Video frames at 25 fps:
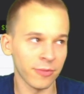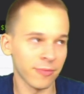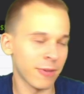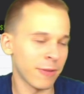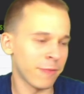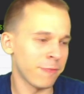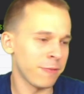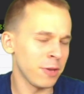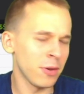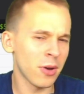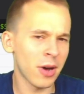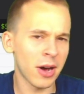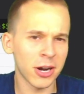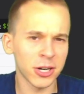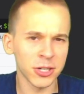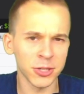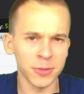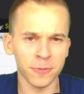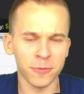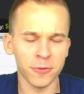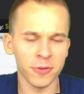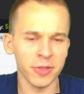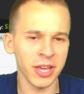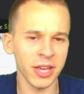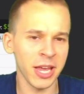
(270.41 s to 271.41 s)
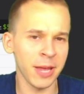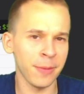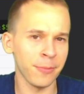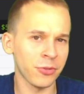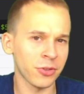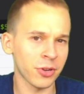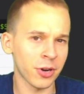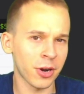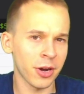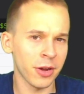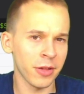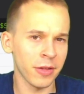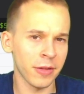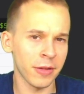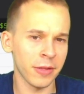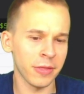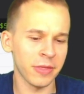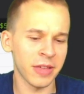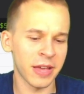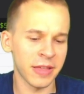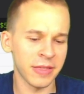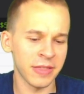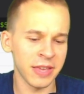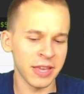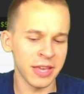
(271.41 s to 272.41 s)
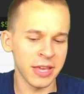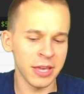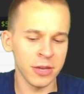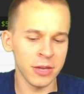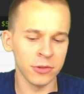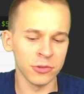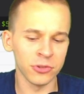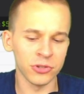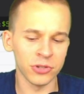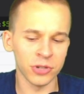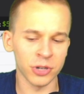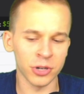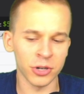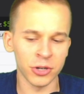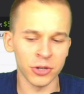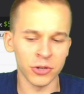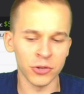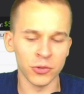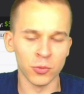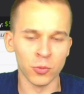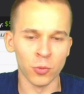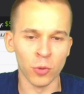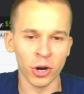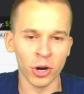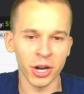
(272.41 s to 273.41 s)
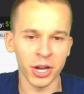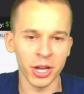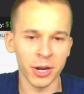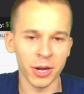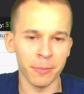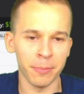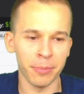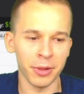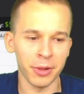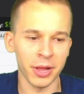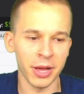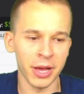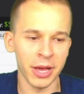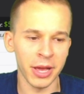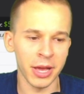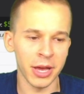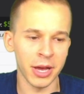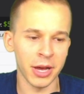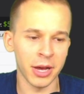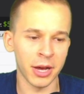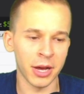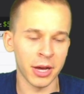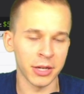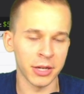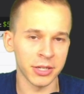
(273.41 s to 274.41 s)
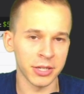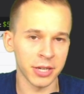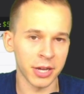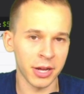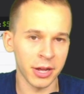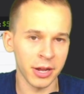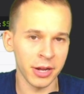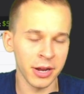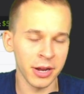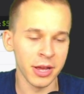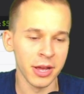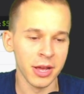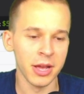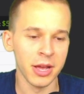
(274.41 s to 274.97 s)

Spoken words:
a few hours before the game started that the Eagles starters weren't going to play a ton.